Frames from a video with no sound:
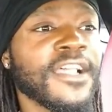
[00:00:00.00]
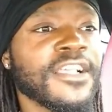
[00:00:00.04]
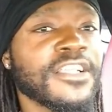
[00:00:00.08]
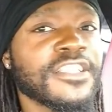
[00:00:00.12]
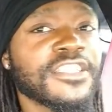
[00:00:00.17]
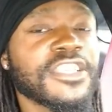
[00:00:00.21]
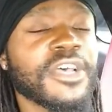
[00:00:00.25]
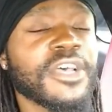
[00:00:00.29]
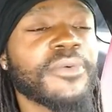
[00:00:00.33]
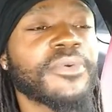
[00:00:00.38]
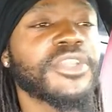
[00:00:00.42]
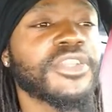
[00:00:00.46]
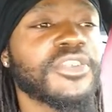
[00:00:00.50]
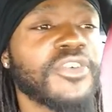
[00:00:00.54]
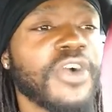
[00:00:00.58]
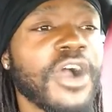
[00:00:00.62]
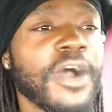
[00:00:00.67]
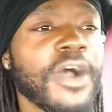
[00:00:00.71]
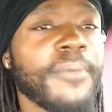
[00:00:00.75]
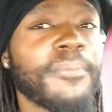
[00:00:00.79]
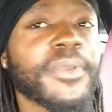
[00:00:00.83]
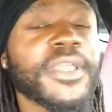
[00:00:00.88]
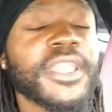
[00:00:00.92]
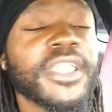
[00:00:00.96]
So when you go
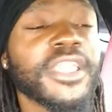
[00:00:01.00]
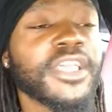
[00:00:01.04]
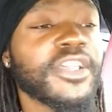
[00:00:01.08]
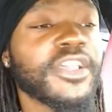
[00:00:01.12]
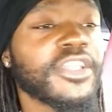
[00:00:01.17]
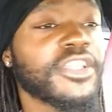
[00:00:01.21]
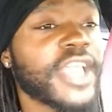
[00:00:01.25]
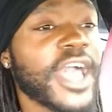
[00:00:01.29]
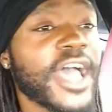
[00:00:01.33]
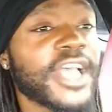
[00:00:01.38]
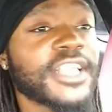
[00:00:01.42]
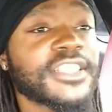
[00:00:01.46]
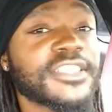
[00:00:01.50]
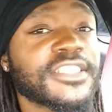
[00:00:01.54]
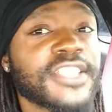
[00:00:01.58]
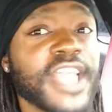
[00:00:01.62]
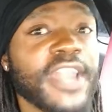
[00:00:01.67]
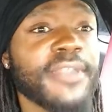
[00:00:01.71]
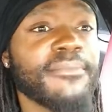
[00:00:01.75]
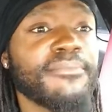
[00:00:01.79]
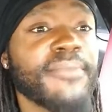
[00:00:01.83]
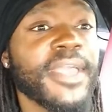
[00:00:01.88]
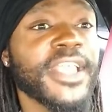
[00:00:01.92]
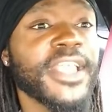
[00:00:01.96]
up a hill, you guys
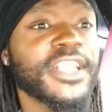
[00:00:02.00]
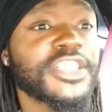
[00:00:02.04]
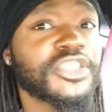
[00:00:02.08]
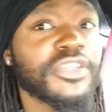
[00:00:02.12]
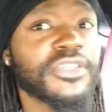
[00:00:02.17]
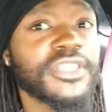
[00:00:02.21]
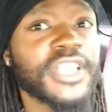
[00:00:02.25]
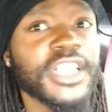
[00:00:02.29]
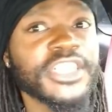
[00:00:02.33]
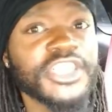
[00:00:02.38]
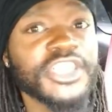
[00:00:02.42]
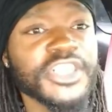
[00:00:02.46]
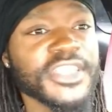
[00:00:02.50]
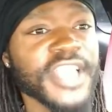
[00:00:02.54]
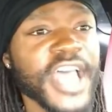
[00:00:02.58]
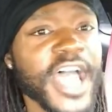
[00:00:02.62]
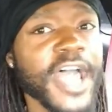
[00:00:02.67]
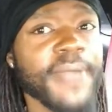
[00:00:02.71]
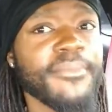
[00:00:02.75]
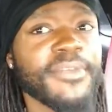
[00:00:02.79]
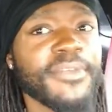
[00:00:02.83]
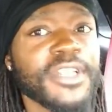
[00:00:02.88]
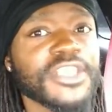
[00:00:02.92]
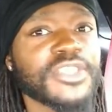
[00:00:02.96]
got to make sure that your
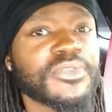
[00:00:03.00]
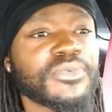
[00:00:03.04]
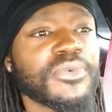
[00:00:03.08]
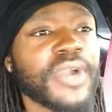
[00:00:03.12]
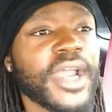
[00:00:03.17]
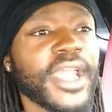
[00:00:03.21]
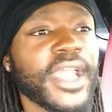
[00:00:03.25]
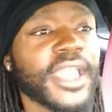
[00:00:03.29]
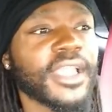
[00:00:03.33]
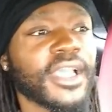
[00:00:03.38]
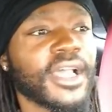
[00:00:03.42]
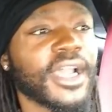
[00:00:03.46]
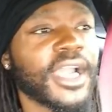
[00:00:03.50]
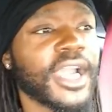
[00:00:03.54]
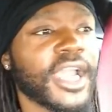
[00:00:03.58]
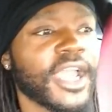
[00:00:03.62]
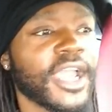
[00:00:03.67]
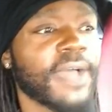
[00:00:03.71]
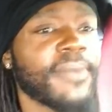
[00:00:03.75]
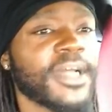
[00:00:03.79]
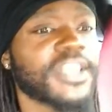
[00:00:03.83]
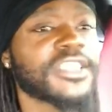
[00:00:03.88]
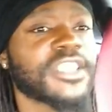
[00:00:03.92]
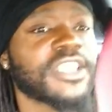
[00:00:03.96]
timing is right. All right,
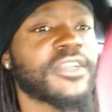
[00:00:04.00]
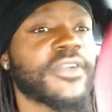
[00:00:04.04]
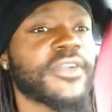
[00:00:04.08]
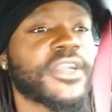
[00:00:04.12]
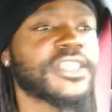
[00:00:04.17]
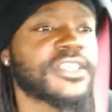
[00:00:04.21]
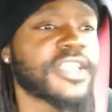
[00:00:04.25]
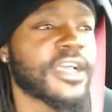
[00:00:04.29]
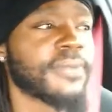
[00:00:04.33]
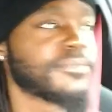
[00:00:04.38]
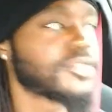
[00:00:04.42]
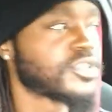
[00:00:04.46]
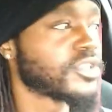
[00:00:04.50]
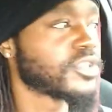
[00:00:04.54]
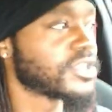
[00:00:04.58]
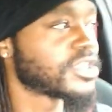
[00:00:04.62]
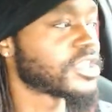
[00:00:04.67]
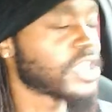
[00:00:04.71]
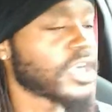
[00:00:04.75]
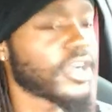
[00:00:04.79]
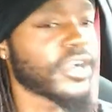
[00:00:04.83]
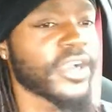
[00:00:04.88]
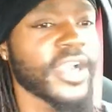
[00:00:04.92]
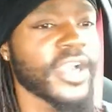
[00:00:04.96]
I'm about to get ready to come to a
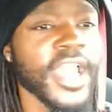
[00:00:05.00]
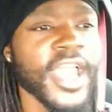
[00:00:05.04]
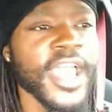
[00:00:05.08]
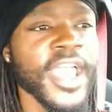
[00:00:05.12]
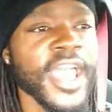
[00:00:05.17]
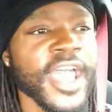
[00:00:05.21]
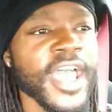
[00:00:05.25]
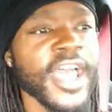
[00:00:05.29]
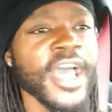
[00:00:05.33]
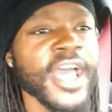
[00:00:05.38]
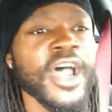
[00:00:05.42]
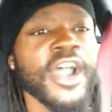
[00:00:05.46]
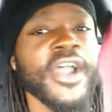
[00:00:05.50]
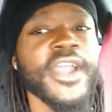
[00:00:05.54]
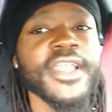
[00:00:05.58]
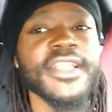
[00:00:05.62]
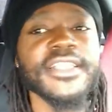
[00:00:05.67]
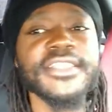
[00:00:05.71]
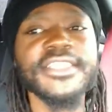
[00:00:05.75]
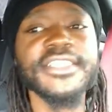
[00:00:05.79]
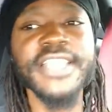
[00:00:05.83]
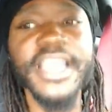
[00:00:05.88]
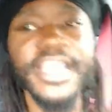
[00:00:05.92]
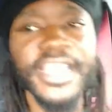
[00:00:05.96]
turn. All right,
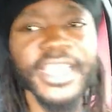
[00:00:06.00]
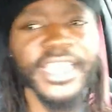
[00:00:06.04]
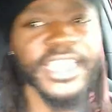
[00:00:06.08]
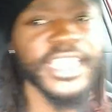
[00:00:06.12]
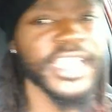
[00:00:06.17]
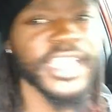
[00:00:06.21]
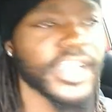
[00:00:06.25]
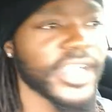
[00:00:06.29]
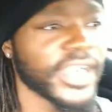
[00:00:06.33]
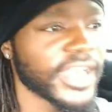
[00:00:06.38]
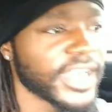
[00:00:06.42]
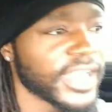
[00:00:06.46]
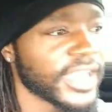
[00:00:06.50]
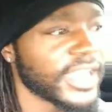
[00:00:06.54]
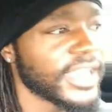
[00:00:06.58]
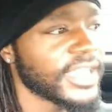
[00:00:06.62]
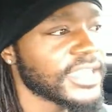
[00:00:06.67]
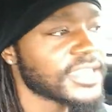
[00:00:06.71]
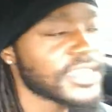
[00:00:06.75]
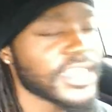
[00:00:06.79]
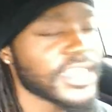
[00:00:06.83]
2nd gear it is.